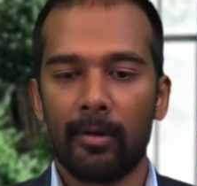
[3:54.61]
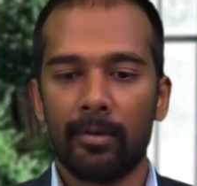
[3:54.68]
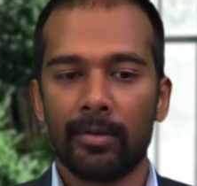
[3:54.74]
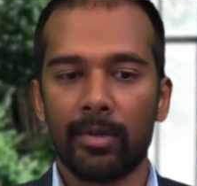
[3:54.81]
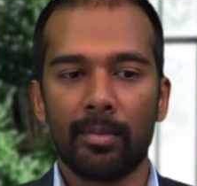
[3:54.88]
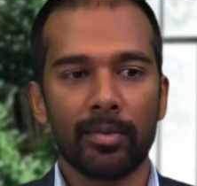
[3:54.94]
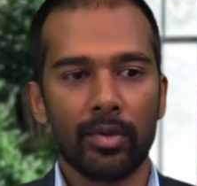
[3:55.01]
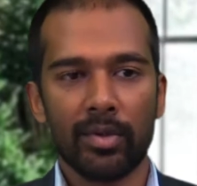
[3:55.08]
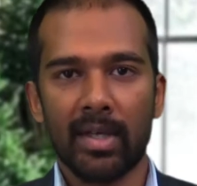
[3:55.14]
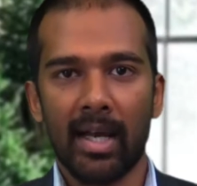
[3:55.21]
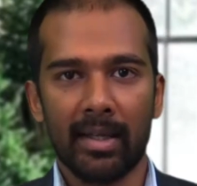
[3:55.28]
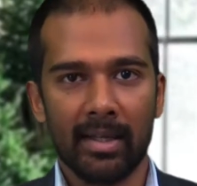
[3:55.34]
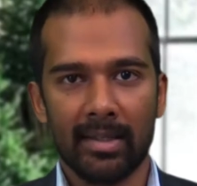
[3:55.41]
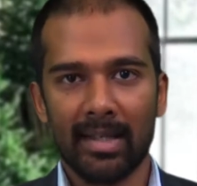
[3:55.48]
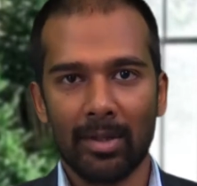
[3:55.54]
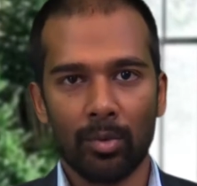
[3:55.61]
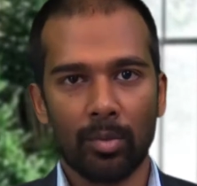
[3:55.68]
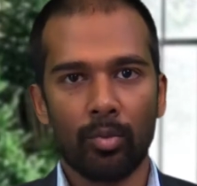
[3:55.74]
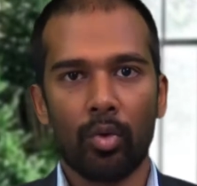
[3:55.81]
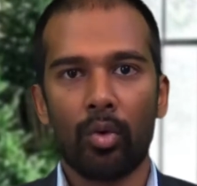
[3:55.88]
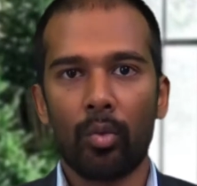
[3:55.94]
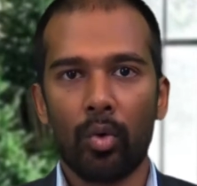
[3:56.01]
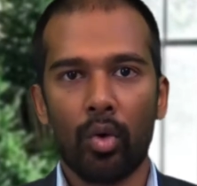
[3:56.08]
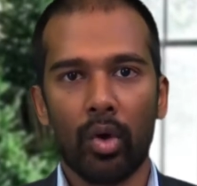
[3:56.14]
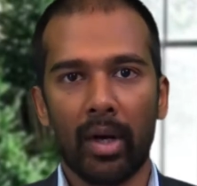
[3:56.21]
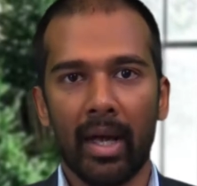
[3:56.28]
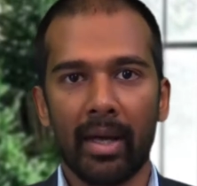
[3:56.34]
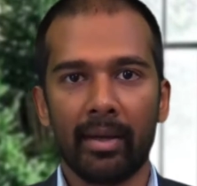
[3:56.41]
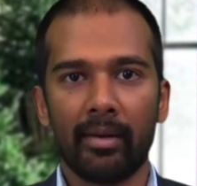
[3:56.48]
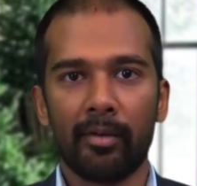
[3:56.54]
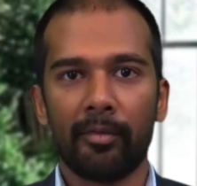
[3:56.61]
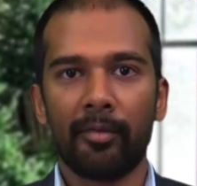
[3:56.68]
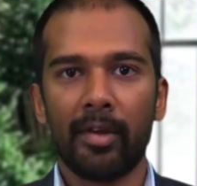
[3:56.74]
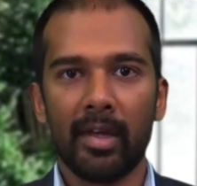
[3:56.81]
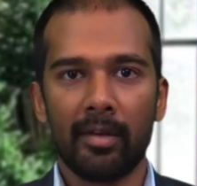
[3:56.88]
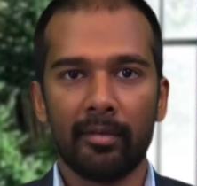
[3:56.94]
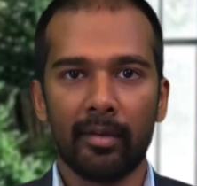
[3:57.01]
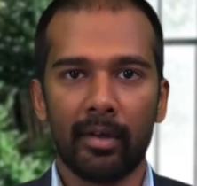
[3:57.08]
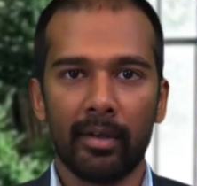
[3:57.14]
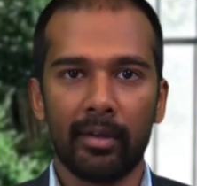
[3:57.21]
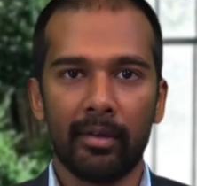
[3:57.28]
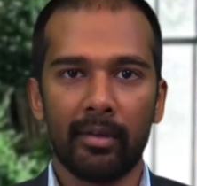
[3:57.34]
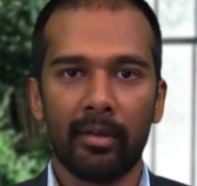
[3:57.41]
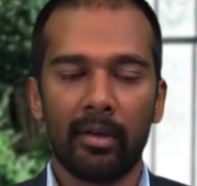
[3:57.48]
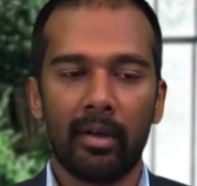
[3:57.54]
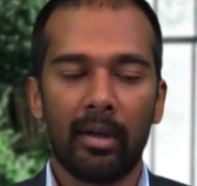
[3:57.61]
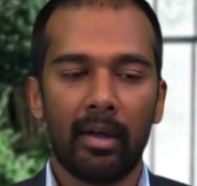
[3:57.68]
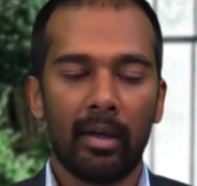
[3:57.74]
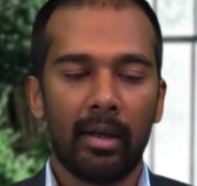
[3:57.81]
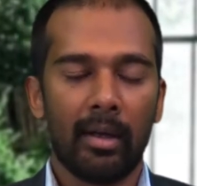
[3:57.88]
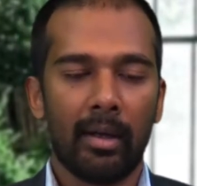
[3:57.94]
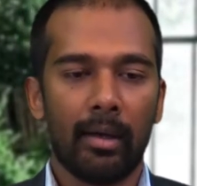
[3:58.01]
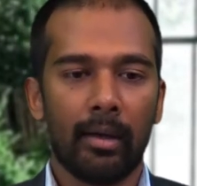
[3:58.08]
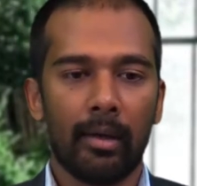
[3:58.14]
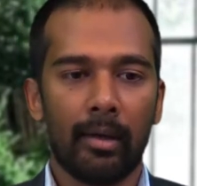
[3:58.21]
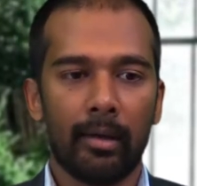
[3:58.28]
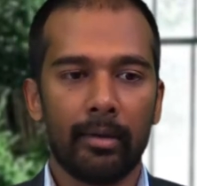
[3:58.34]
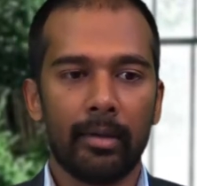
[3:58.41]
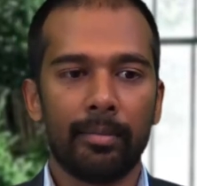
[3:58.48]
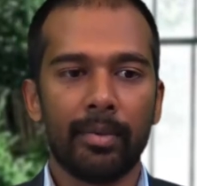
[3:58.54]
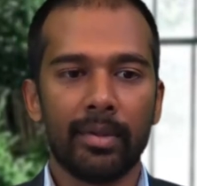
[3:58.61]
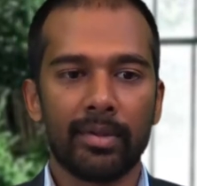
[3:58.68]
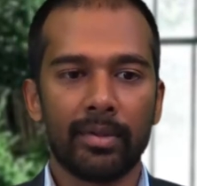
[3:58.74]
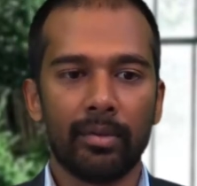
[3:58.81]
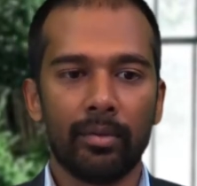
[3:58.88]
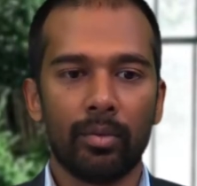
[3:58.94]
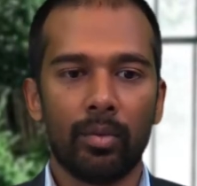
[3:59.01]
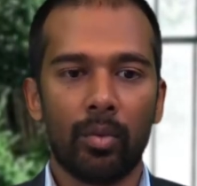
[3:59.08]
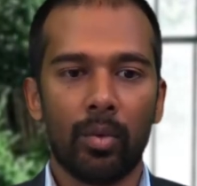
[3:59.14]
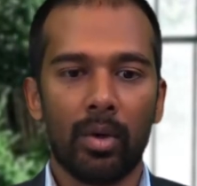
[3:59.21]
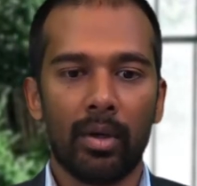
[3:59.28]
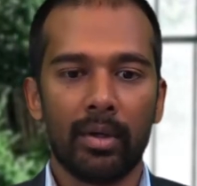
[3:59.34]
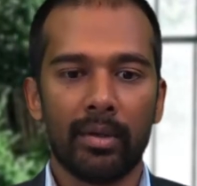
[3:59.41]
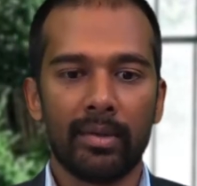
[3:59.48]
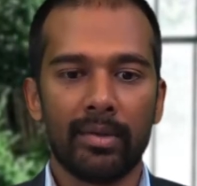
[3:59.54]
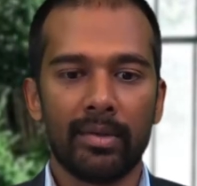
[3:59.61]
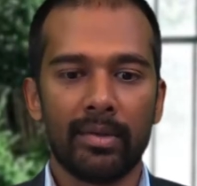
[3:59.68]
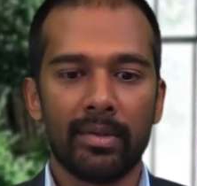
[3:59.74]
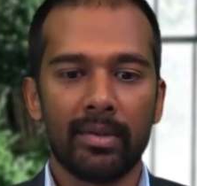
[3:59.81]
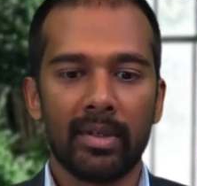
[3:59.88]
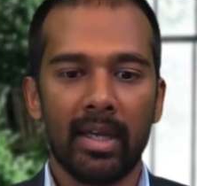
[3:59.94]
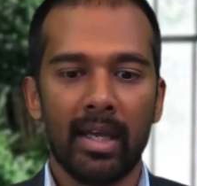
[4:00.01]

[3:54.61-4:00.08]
Some societies that were more warlike favored uh, the person who was